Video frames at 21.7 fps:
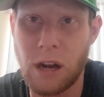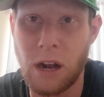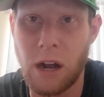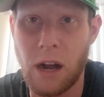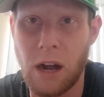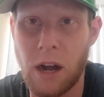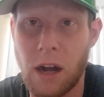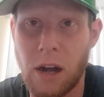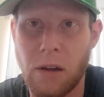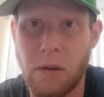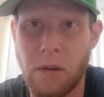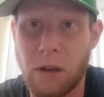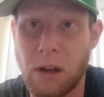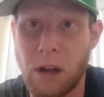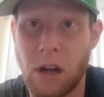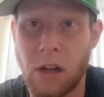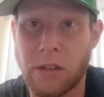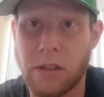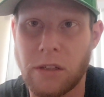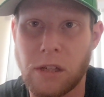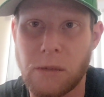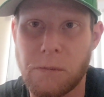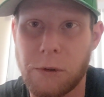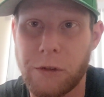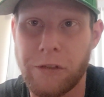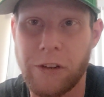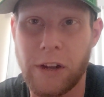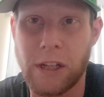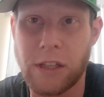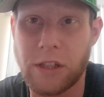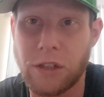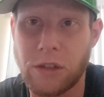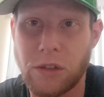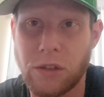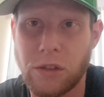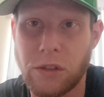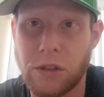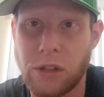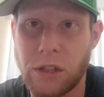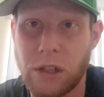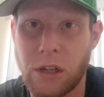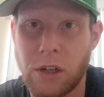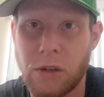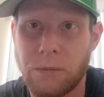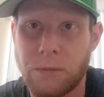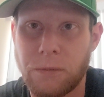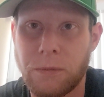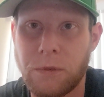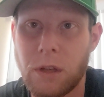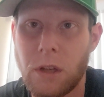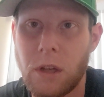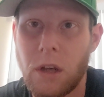Consummate professionals, And